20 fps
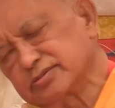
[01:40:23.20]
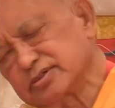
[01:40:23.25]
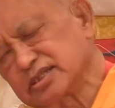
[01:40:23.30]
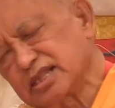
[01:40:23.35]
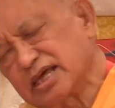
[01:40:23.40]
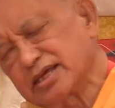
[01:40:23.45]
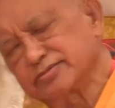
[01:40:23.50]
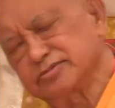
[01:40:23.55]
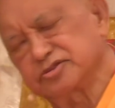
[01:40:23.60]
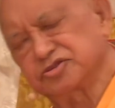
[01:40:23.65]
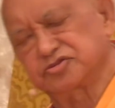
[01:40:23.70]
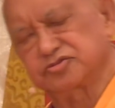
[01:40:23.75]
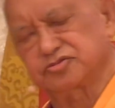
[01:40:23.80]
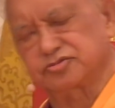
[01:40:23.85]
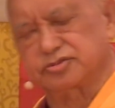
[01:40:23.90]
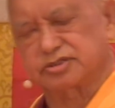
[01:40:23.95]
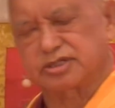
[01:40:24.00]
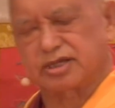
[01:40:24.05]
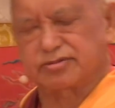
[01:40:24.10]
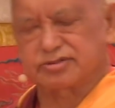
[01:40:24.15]
enlightenment
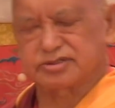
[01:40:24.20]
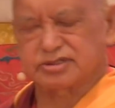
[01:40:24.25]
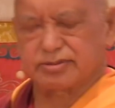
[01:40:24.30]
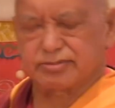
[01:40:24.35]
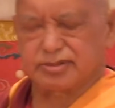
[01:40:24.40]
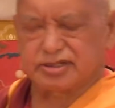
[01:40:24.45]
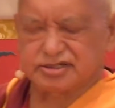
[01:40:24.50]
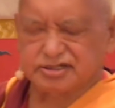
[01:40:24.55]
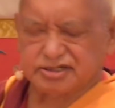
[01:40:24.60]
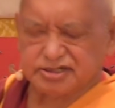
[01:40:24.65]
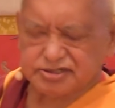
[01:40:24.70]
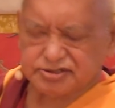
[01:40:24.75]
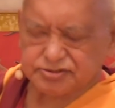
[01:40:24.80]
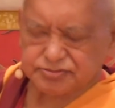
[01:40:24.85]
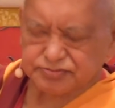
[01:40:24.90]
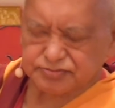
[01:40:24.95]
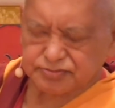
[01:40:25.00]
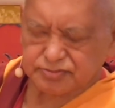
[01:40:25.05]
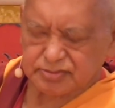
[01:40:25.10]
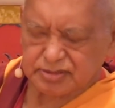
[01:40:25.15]
soon. That was the main
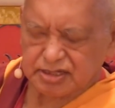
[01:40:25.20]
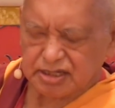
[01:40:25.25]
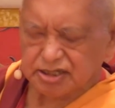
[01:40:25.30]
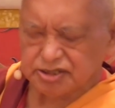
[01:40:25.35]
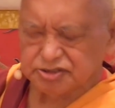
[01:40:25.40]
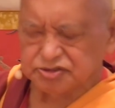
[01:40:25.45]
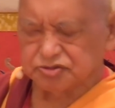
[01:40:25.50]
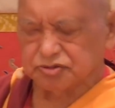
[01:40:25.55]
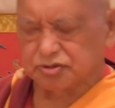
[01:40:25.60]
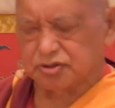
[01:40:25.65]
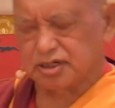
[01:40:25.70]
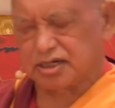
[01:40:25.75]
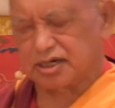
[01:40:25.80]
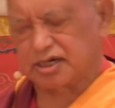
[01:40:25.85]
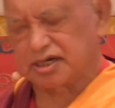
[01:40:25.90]
reason. So